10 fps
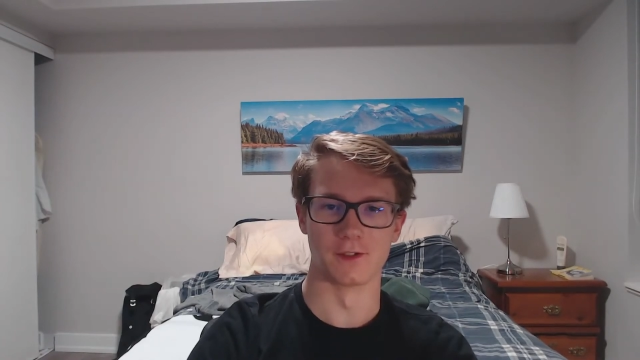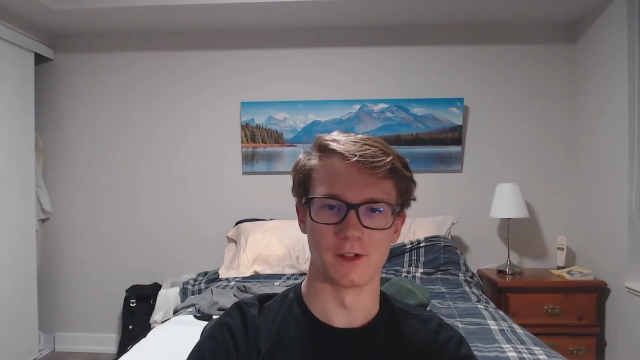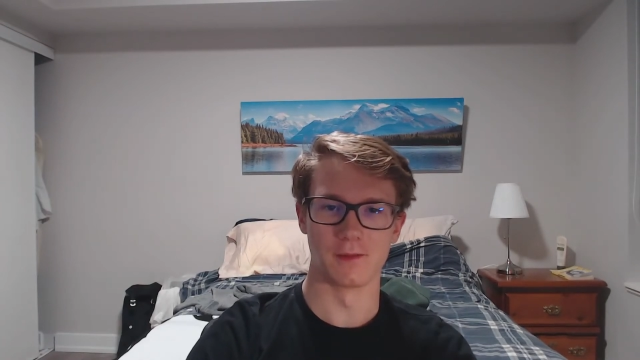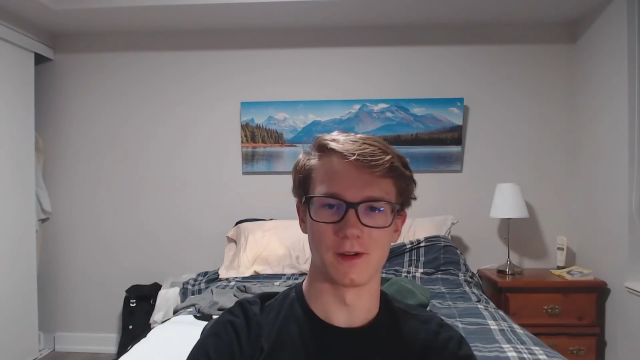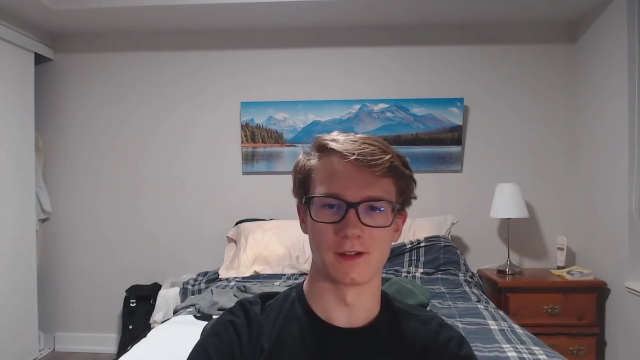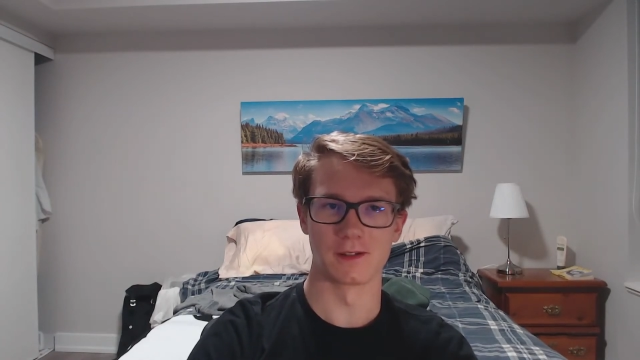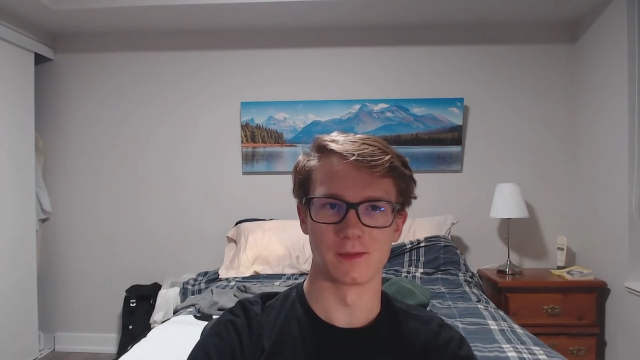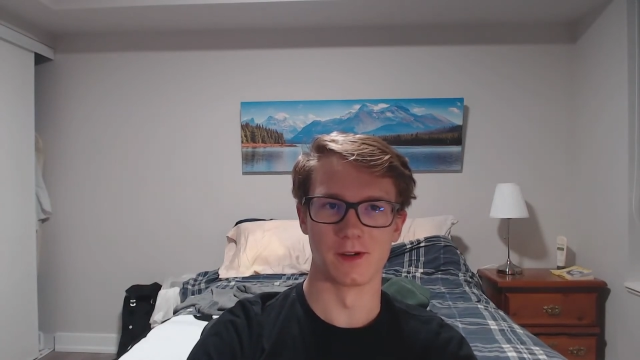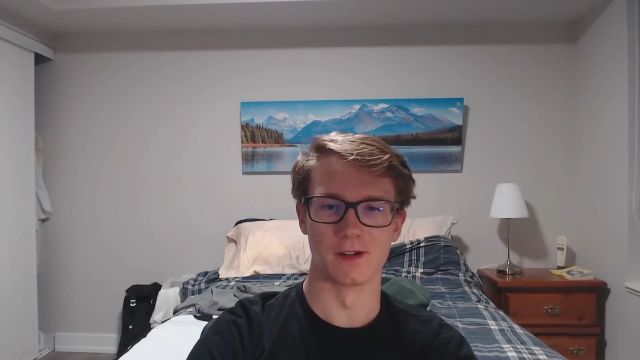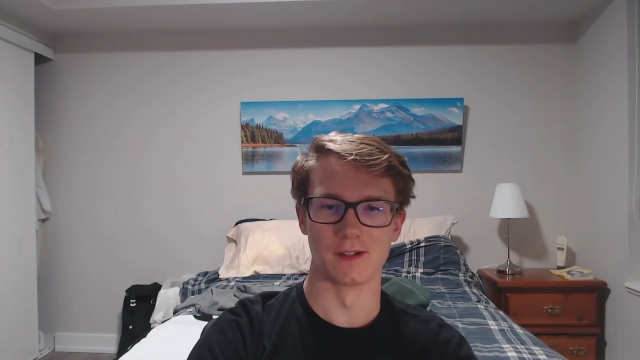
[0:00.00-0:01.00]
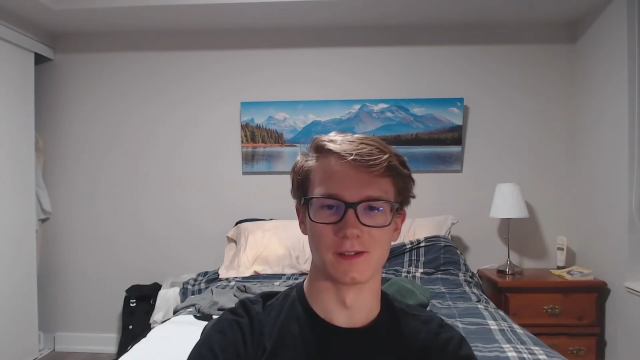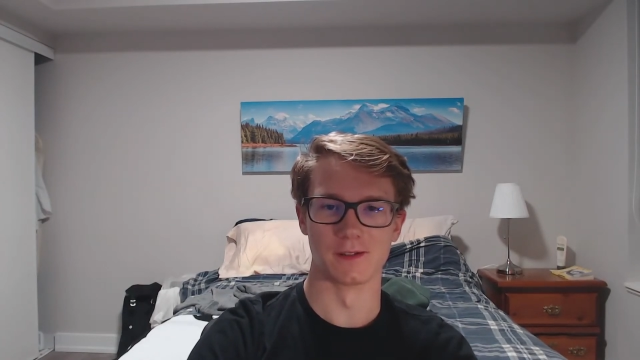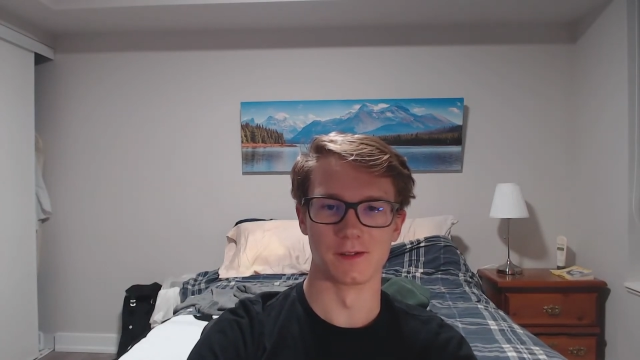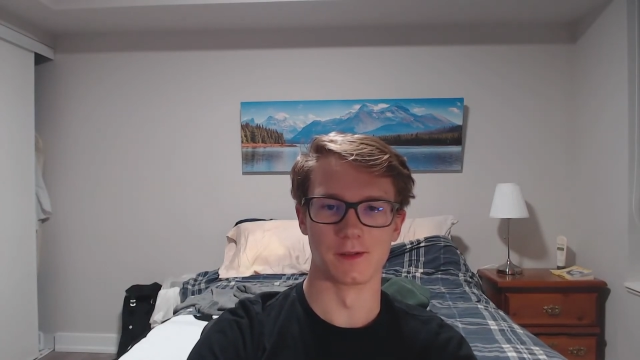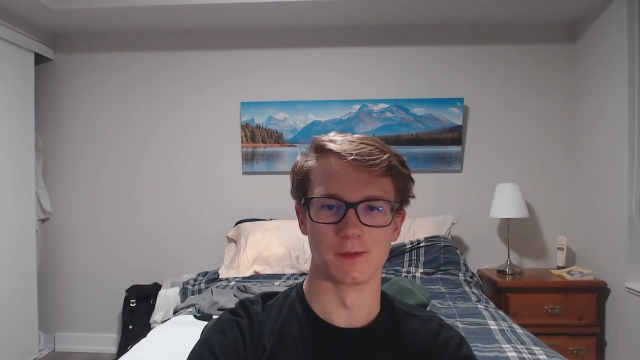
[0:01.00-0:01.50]
shared my experience
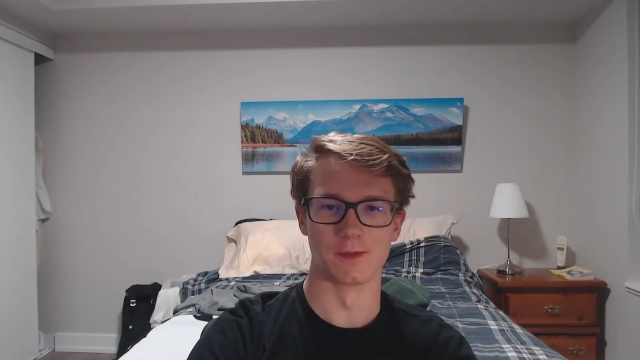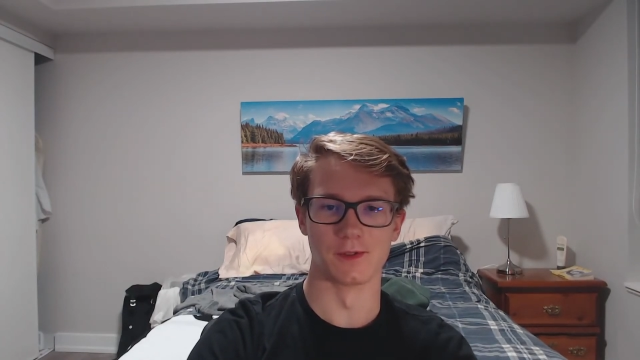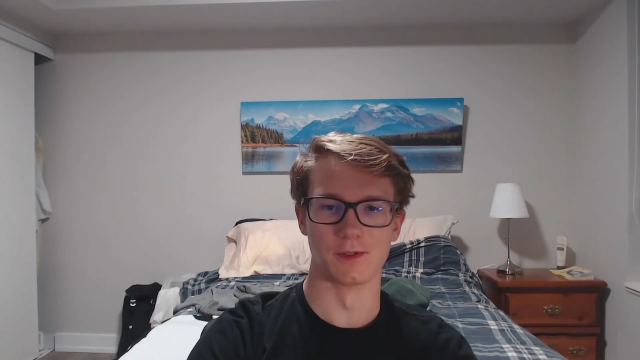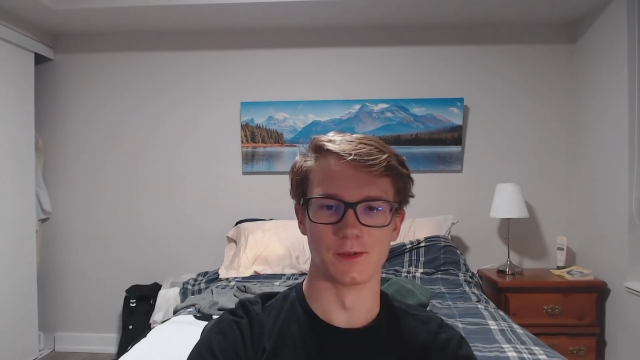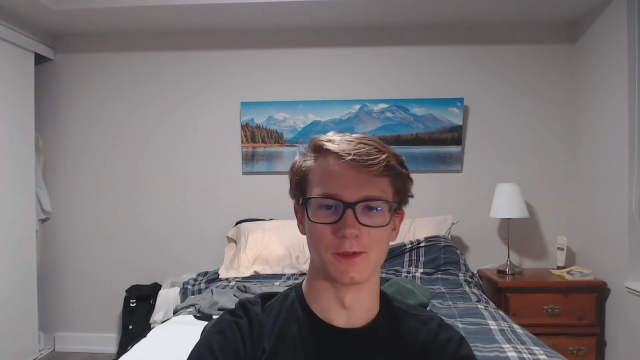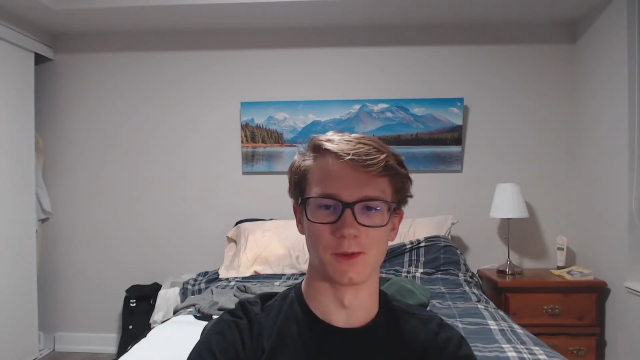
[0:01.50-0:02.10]
using Ubuntu